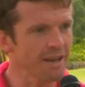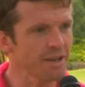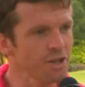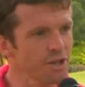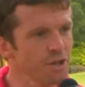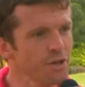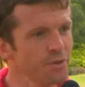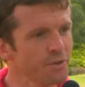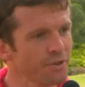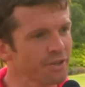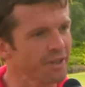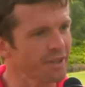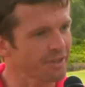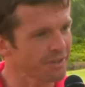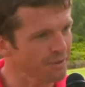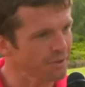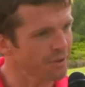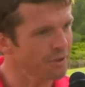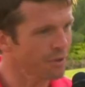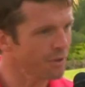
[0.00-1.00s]

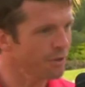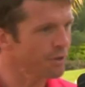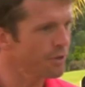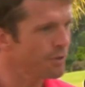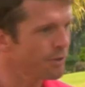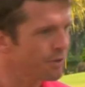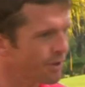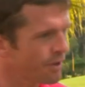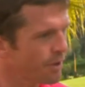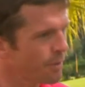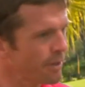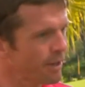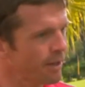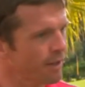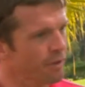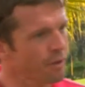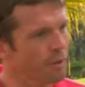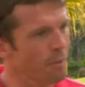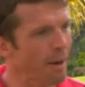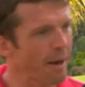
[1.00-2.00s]
uses, you can use in the middle
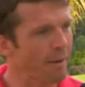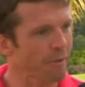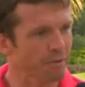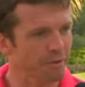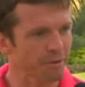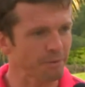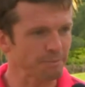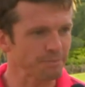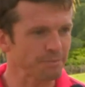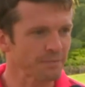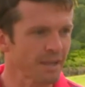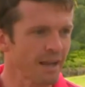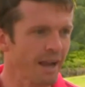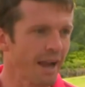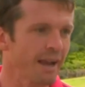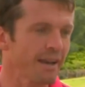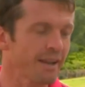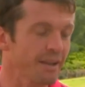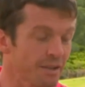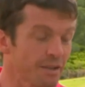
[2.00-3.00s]
of your marathon.
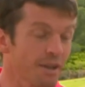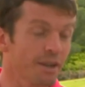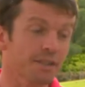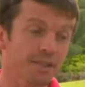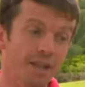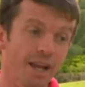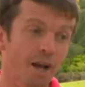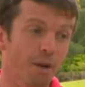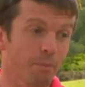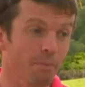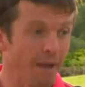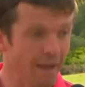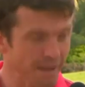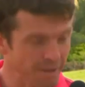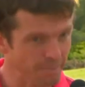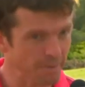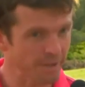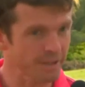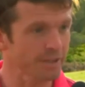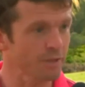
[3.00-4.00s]
And it does help,
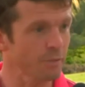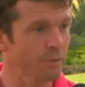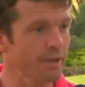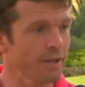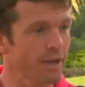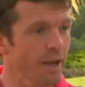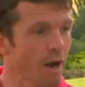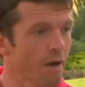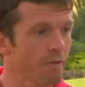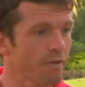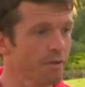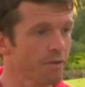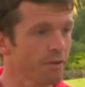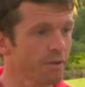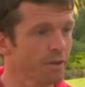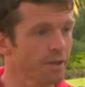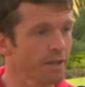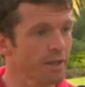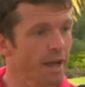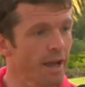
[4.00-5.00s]
especially when you get over
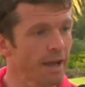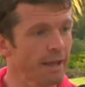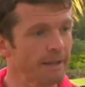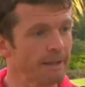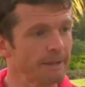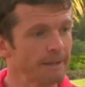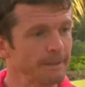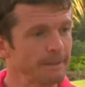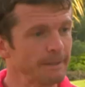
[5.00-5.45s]
30k.